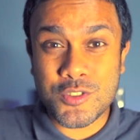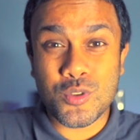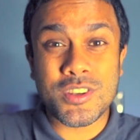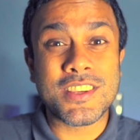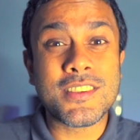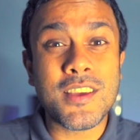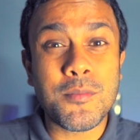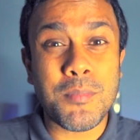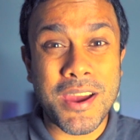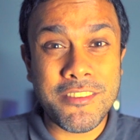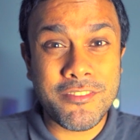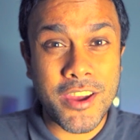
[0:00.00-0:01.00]
So these are
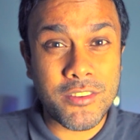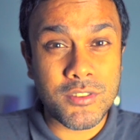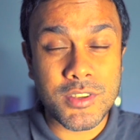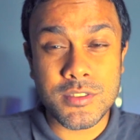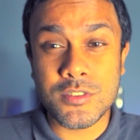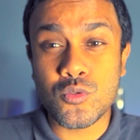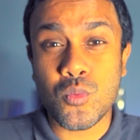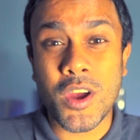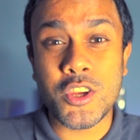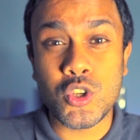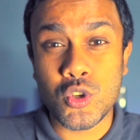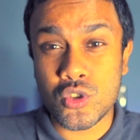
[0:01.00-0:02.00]
my 5 reasons why
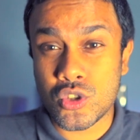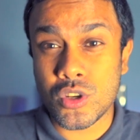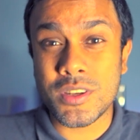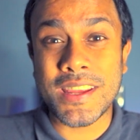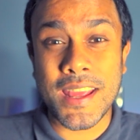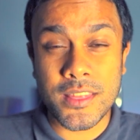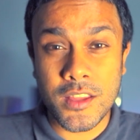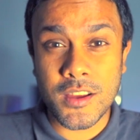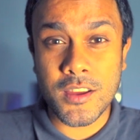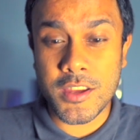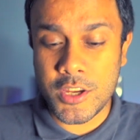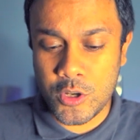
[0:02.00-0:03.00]
you should get the
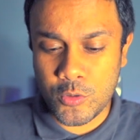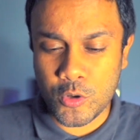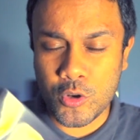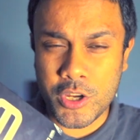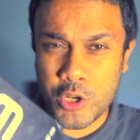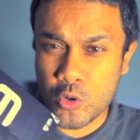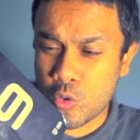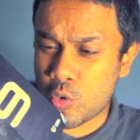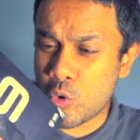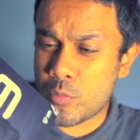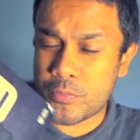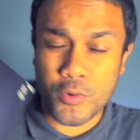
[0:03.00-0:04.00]
Hero
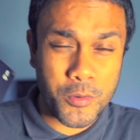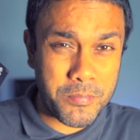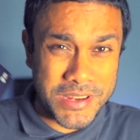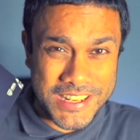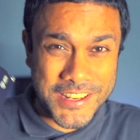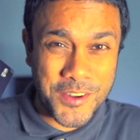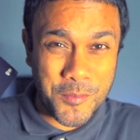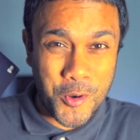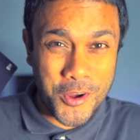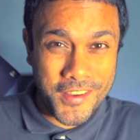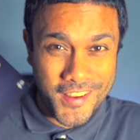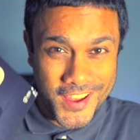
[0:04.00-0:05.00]
GoPro Media
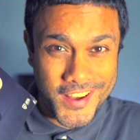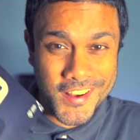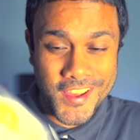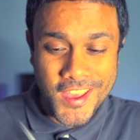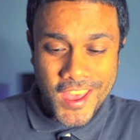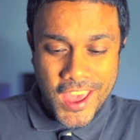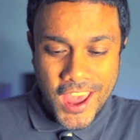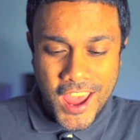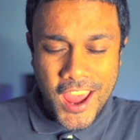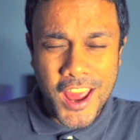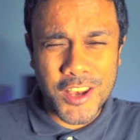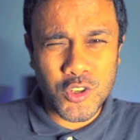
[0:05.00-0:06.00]
Mod 9
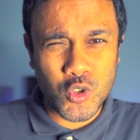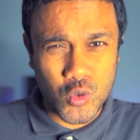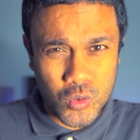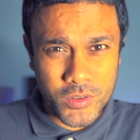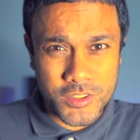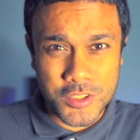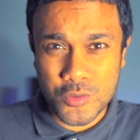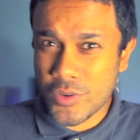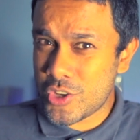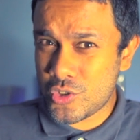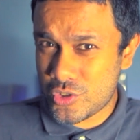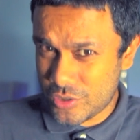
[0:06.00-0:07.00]
and 2 reasons why
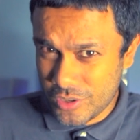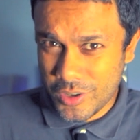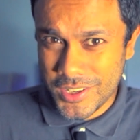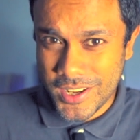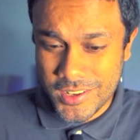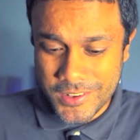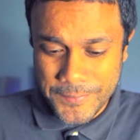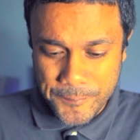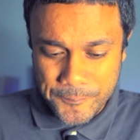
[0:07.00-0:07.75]
you should not get it.